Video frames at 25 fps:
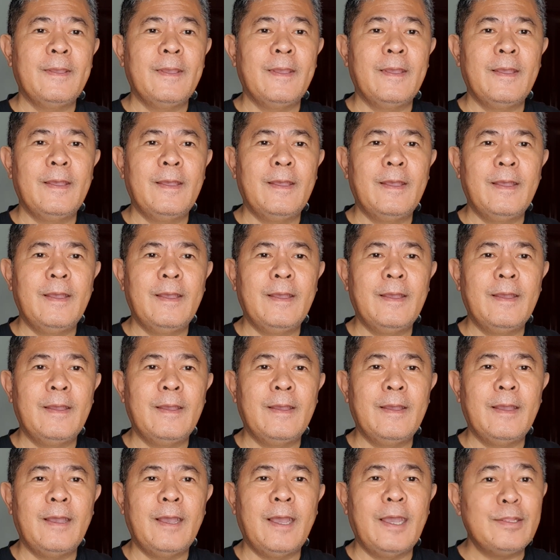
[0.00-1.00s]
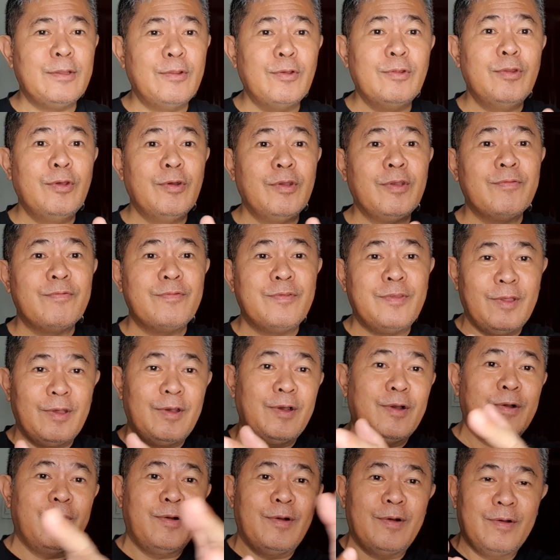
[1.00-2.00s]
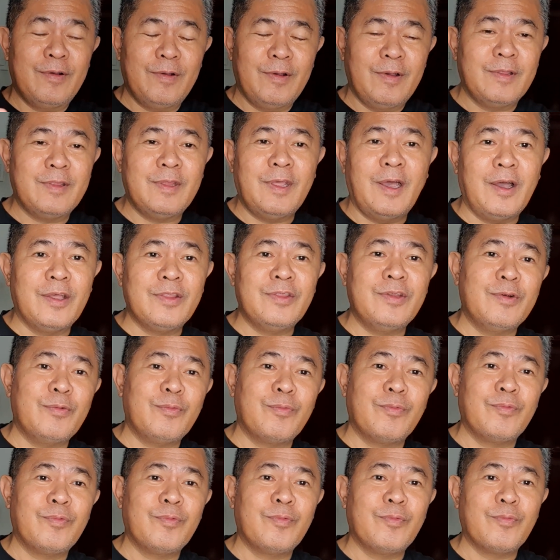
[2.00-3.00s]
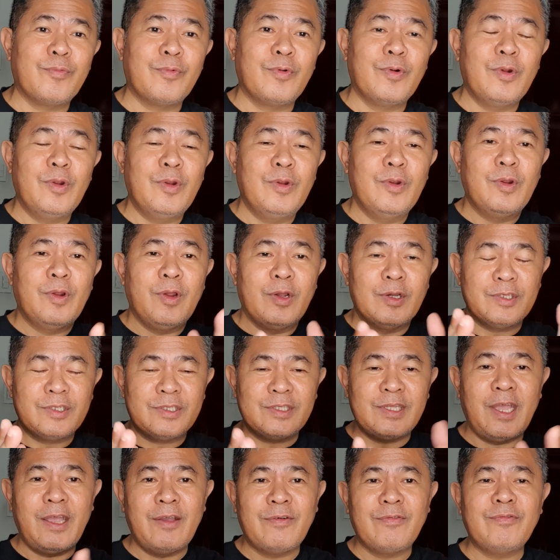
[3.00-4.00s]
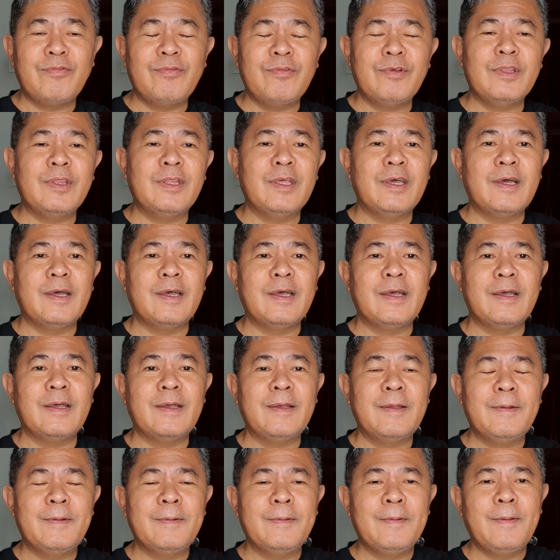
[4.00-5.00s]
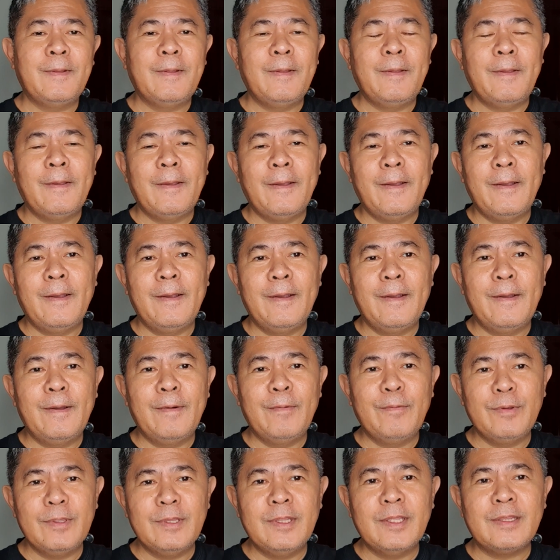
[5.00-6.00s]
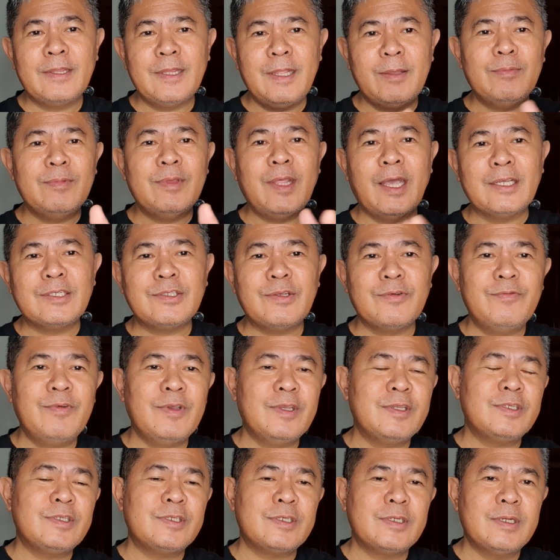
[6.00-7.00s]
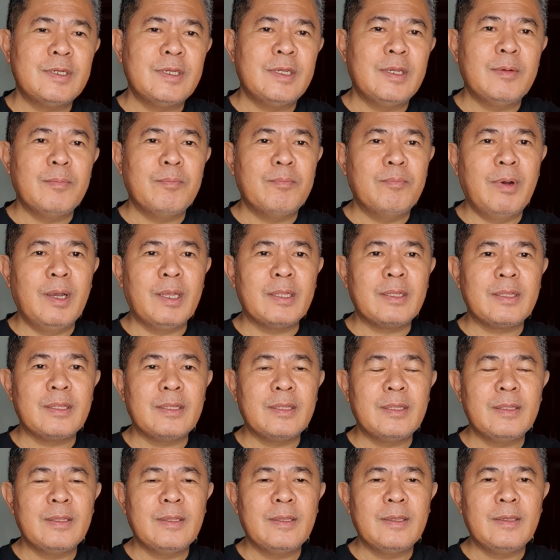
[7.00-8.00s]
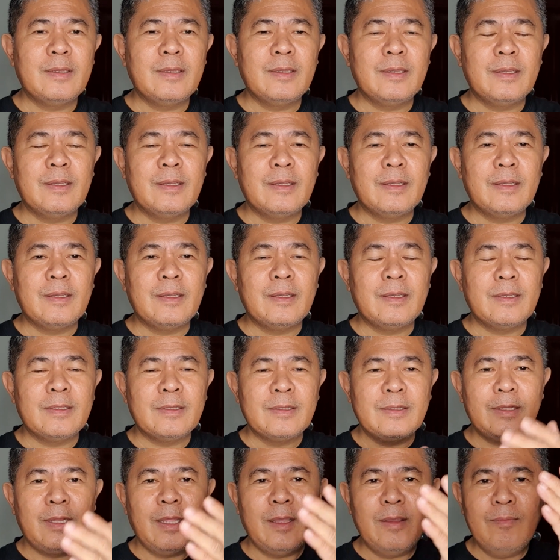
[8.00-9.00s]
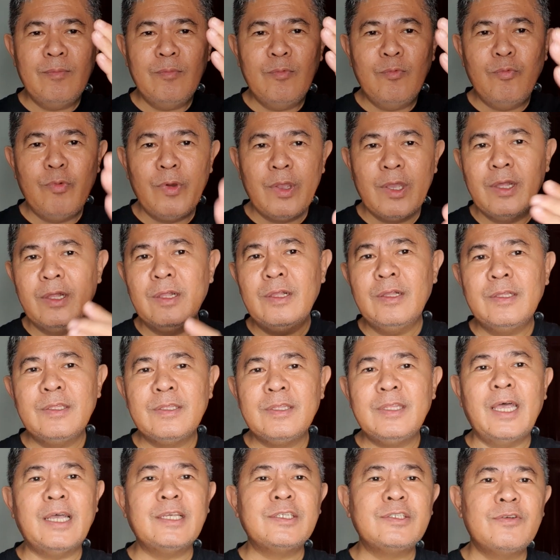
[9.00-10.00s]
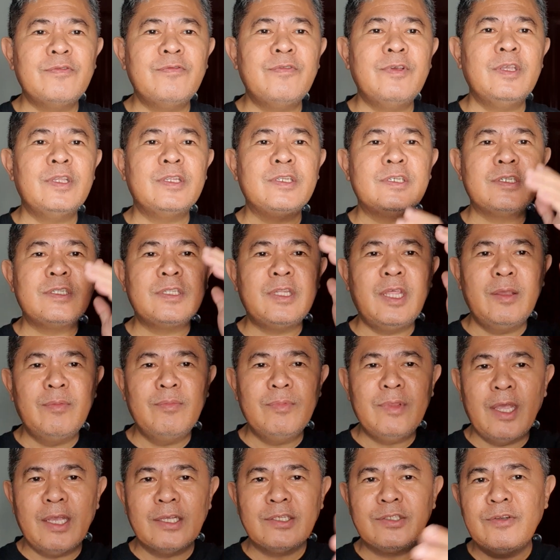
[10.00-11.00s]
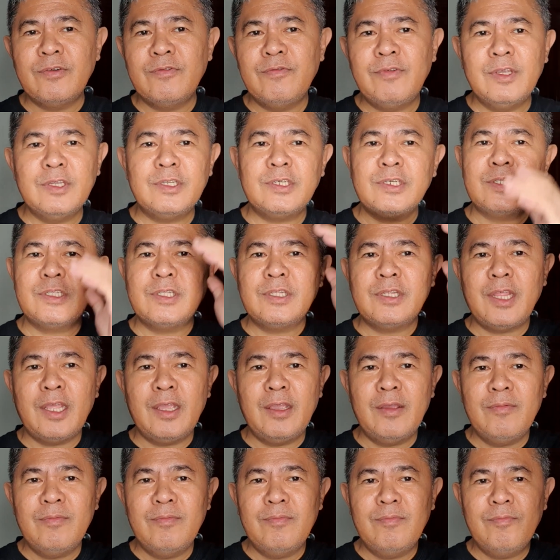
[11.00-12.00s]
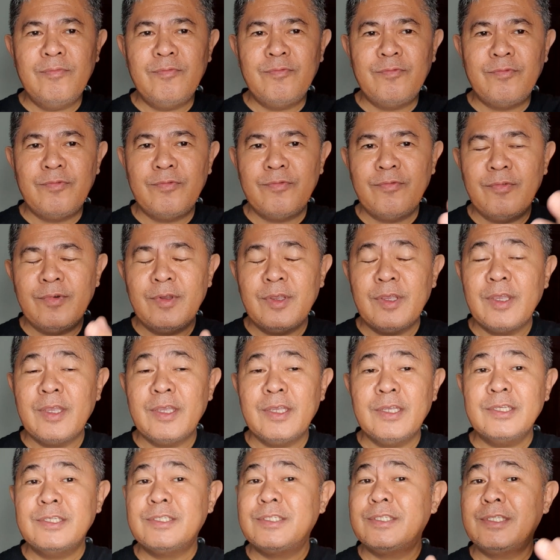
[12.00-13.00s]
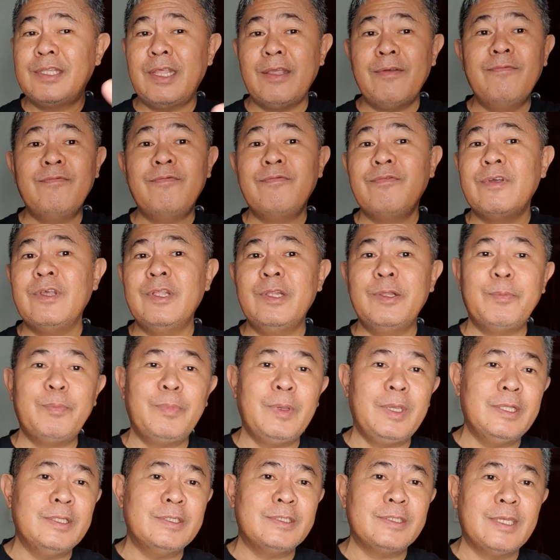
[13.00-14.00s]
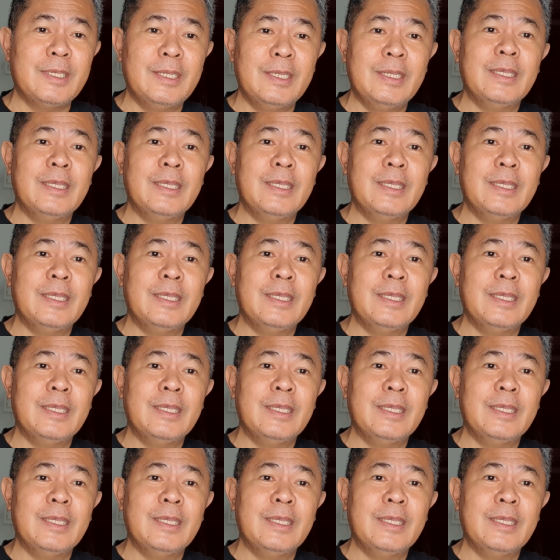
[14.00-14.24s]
I don't know if the other staff with the Team Dasovich, but Team Wil Dasovich, Team Dasovich, Team is Team Philippines.